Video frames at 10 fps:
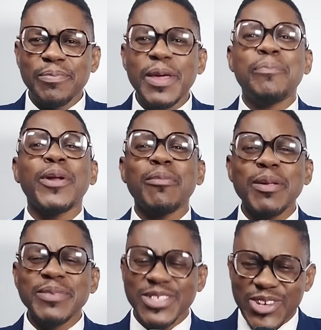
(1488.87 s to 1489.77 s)
The
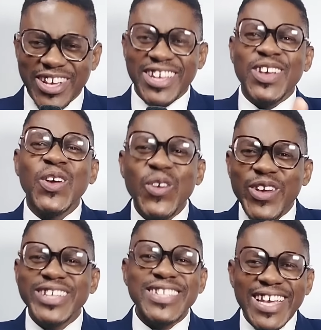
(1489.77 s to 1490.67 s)
problem is you
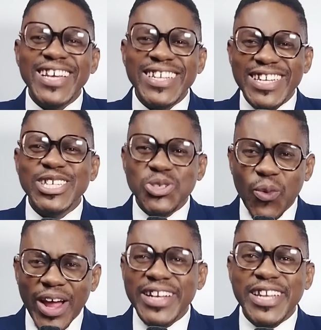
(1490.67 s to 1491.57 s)
are saying this
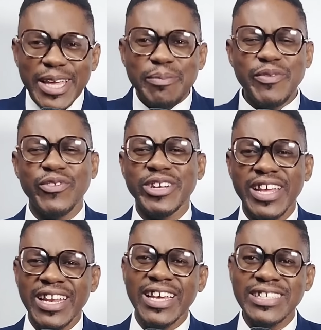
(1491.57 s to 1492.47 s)
one day before the
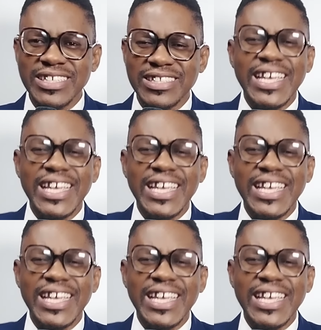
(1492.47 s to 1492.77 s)
elections.